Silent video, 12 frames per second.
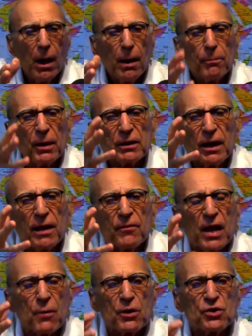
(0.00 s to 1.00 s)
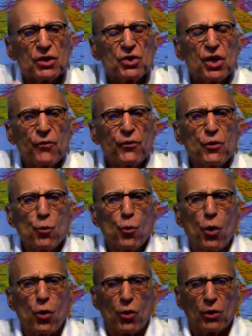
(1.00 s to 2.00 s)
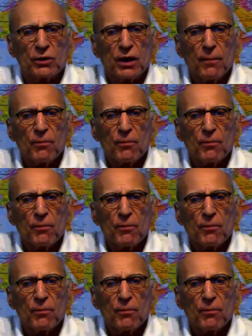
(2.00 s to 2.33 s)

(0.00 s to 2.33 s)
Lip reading: But it was a different world.